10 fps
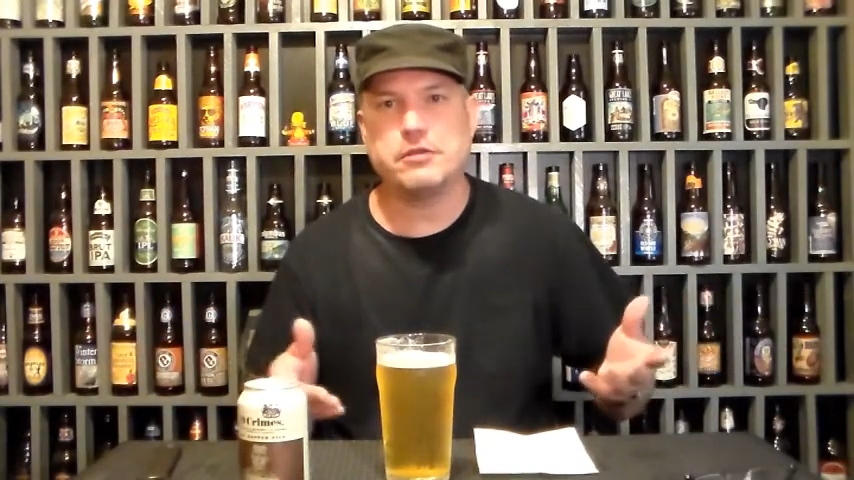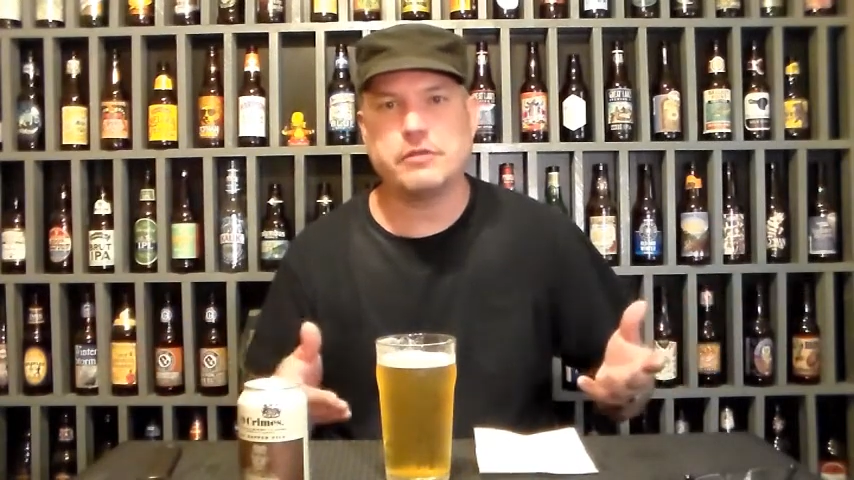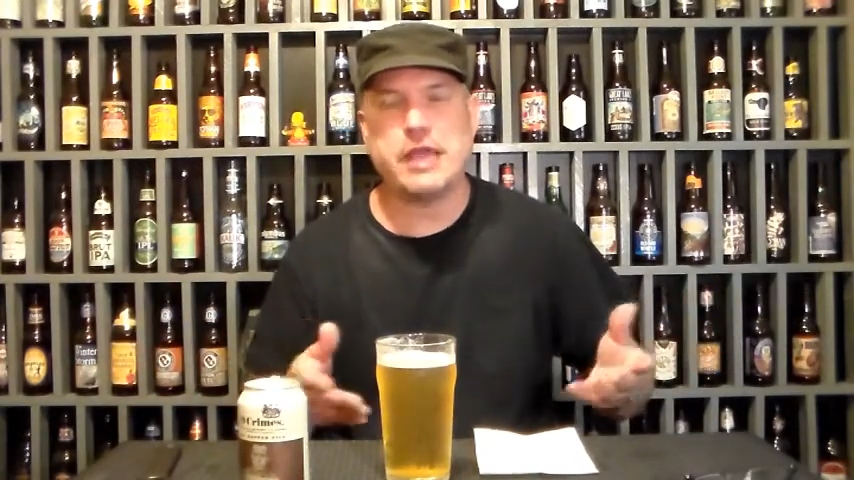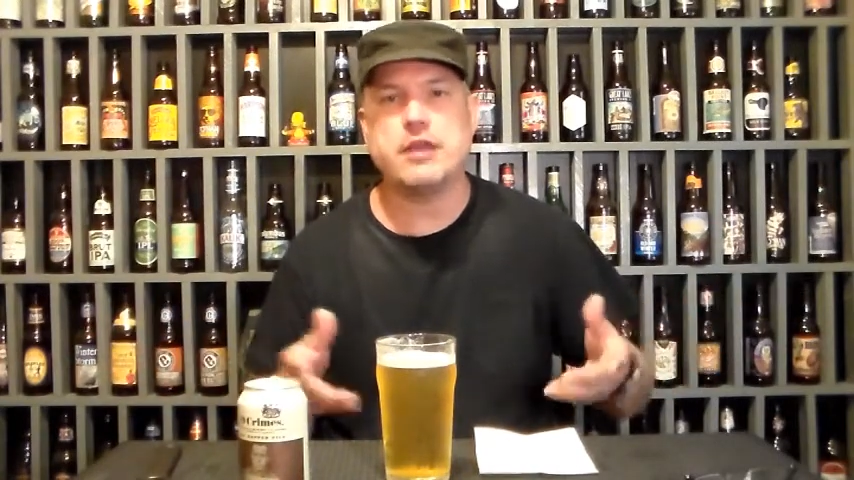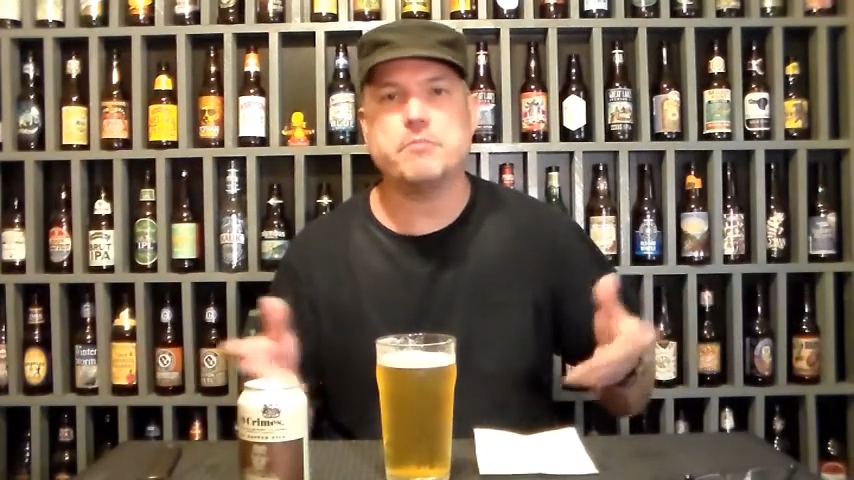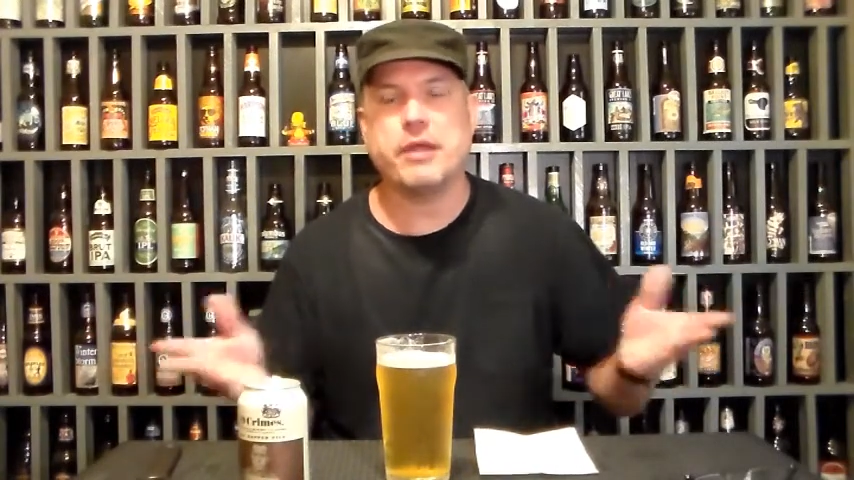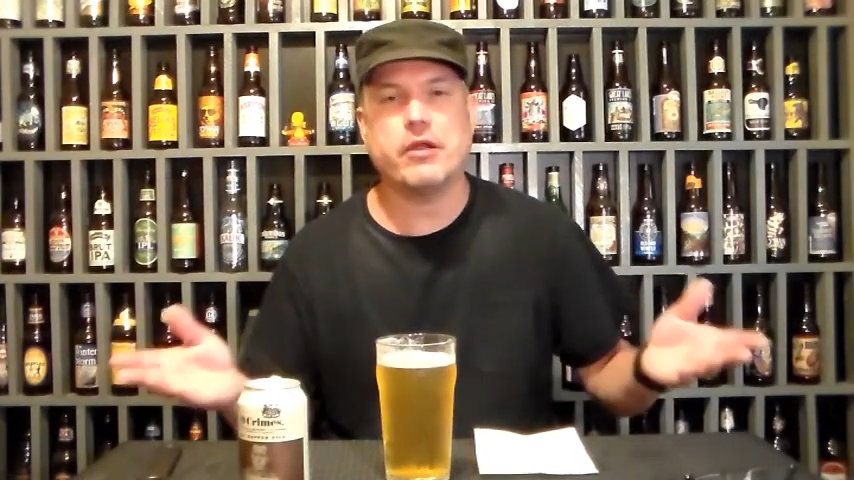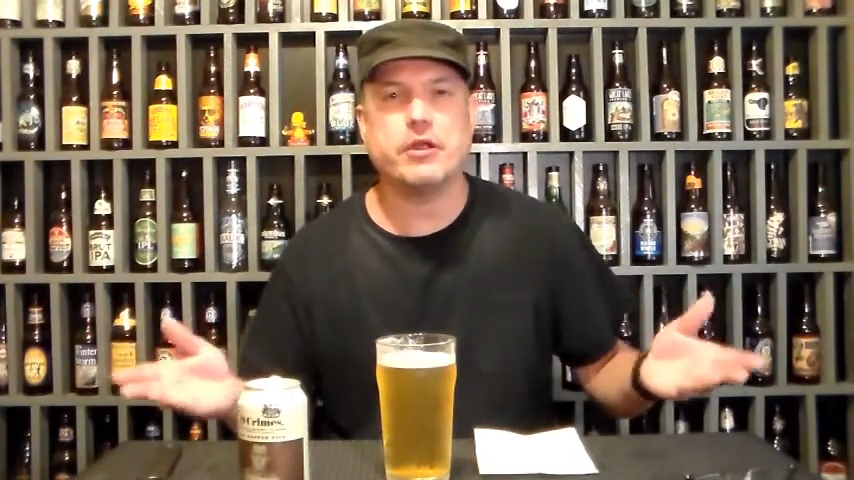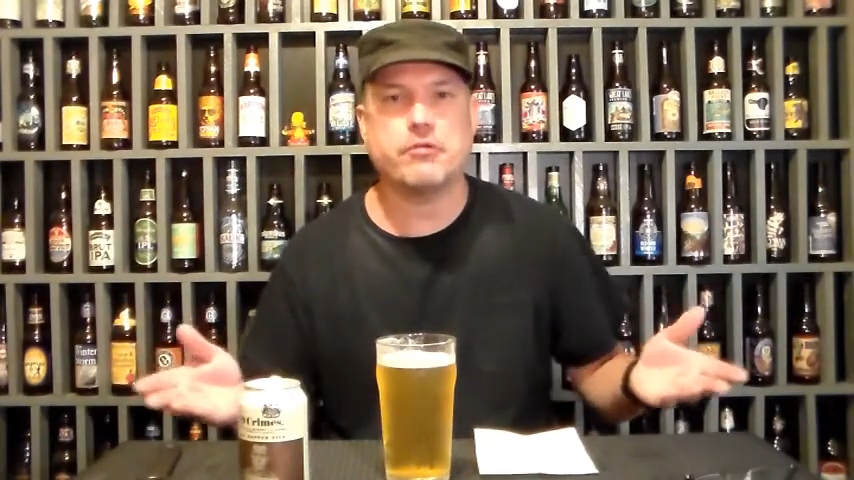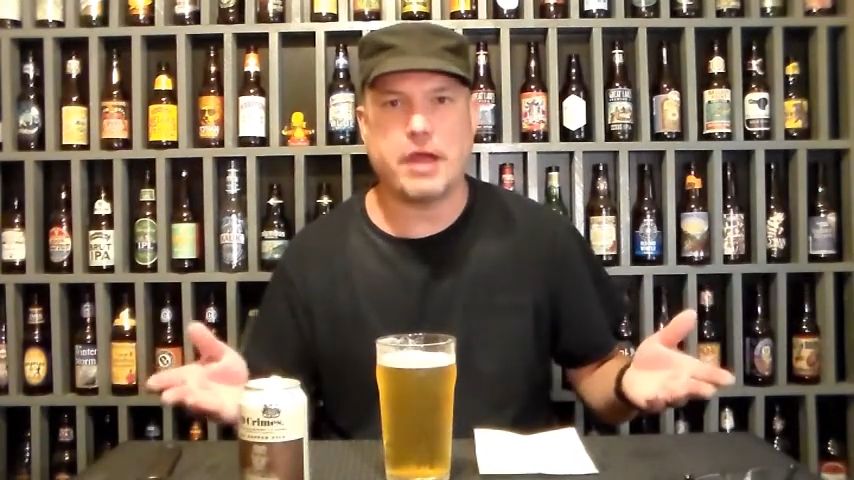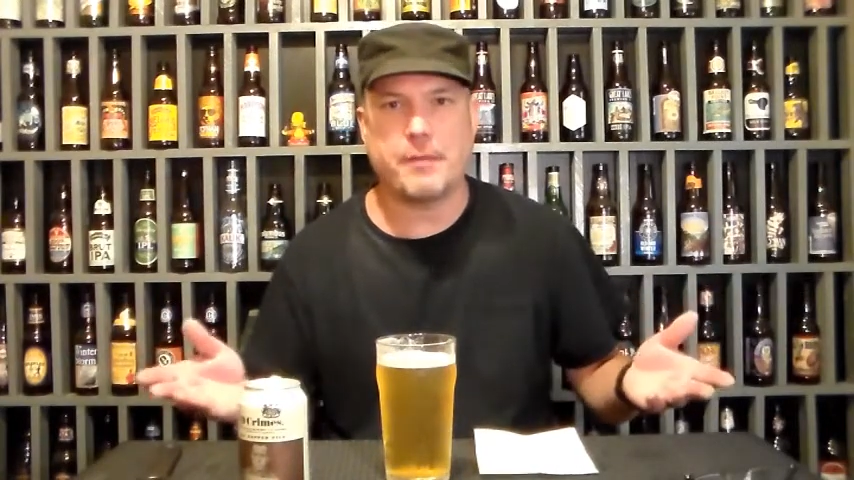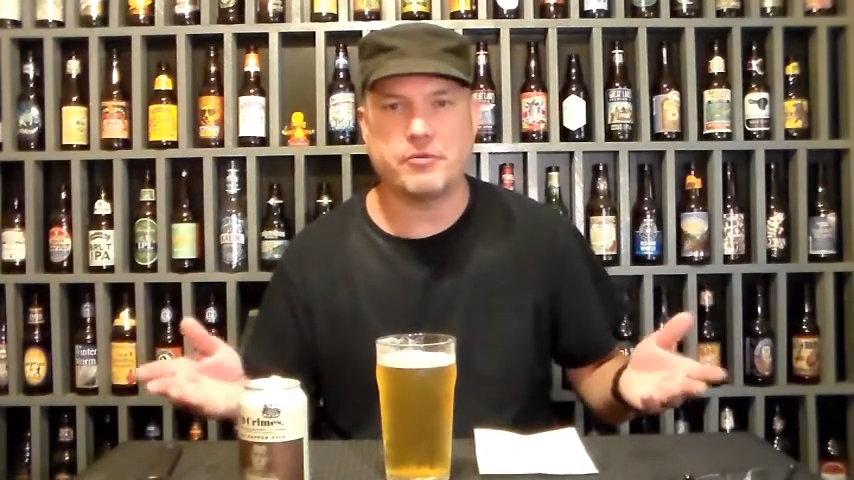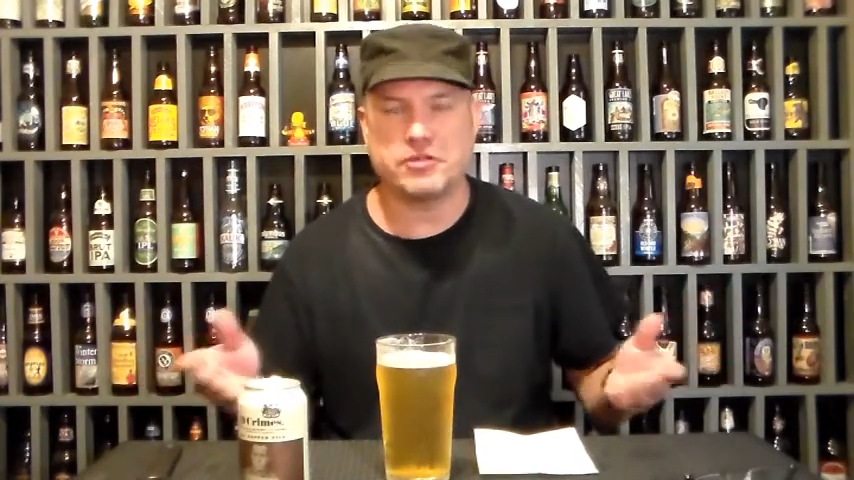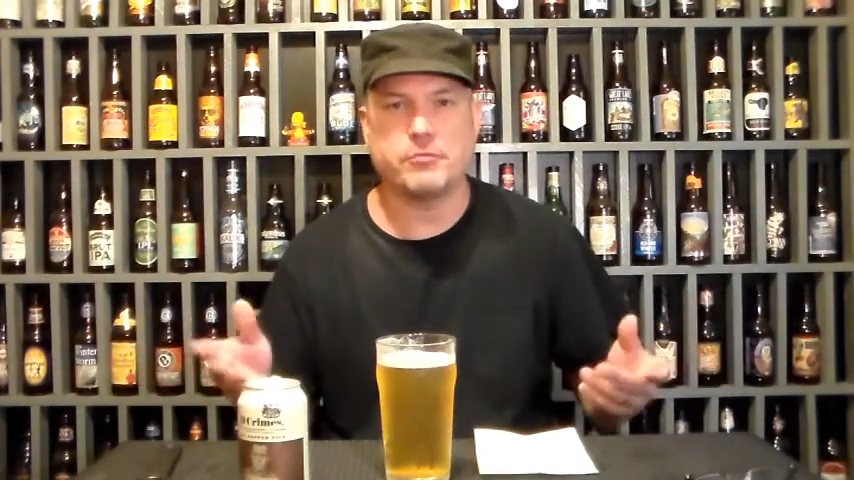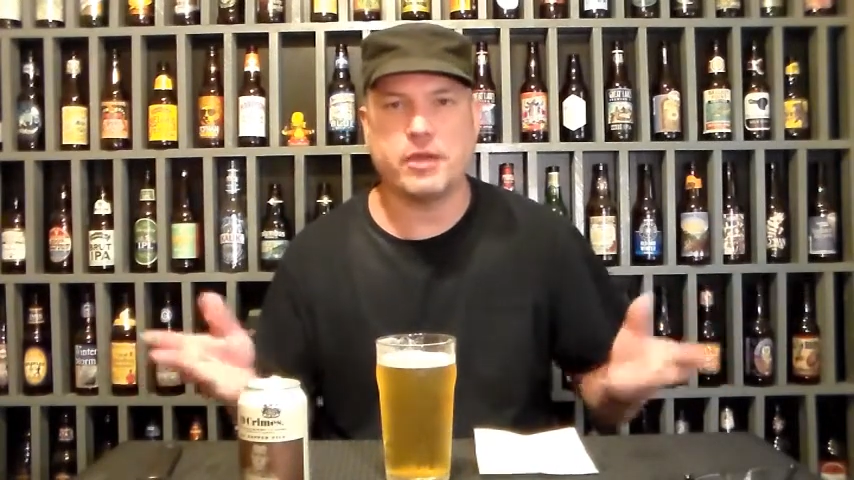Katy Perry crap
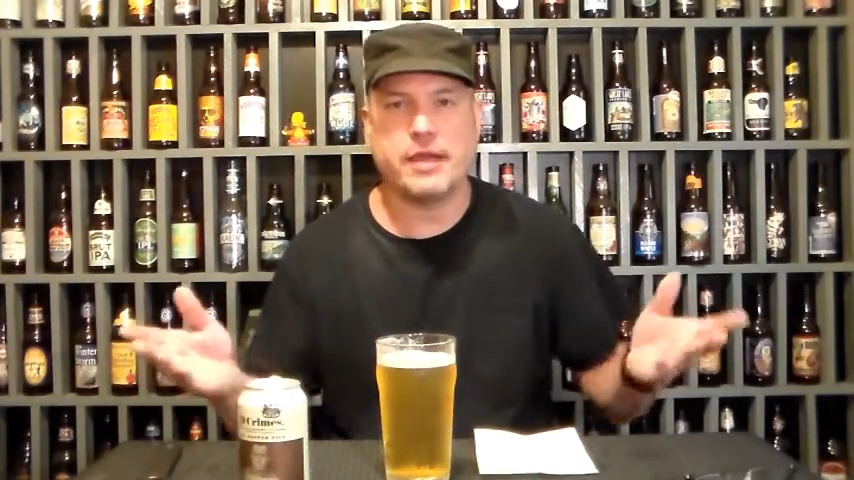or something.